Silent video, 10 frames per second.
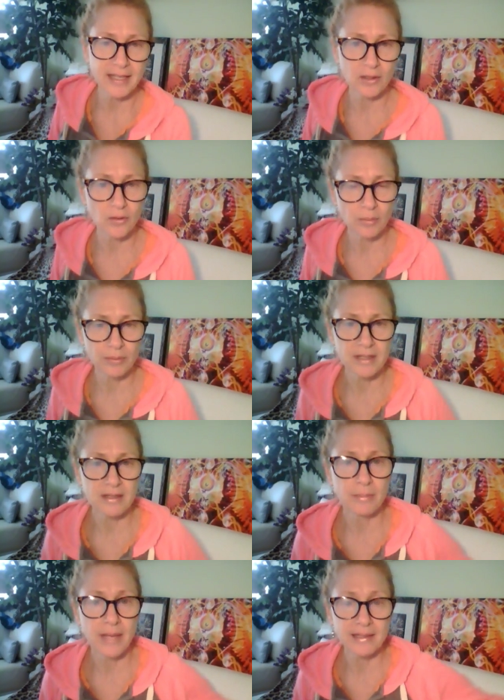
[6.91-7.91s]
It incorporates
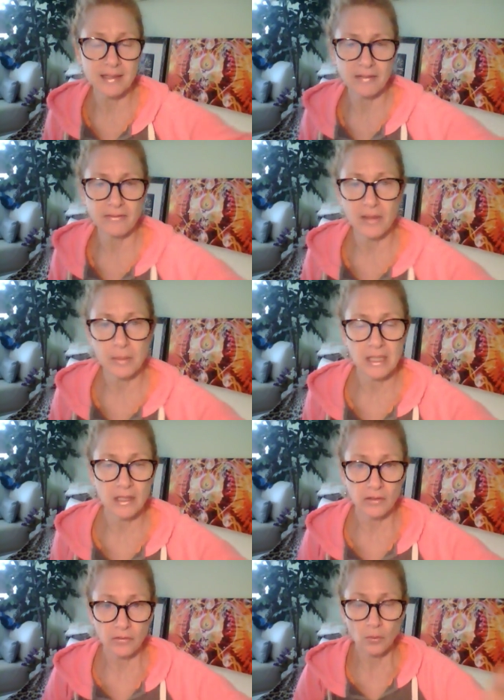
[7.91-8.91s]
the masculine and feminine
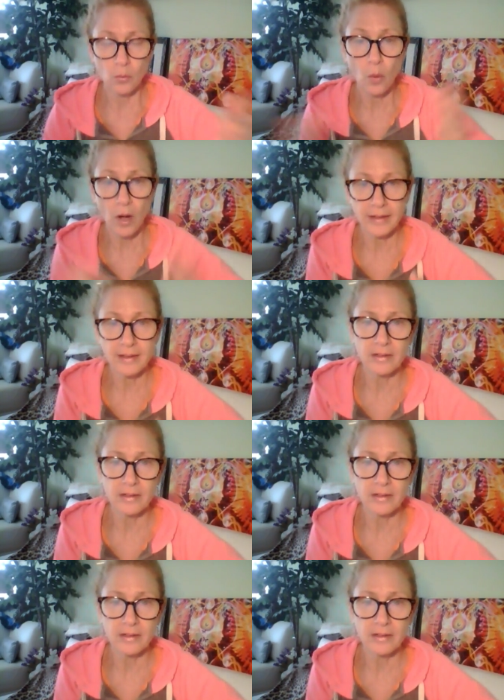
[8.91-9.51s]
into one.